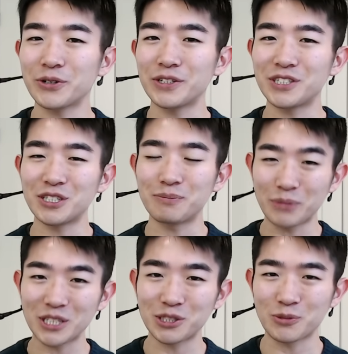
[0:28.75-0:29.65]
into
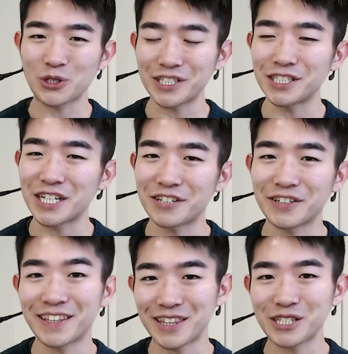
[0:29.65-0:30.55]
much more detail
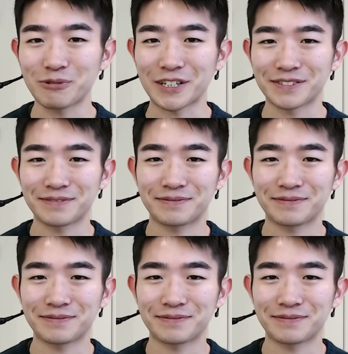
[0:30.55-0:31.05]
in this one.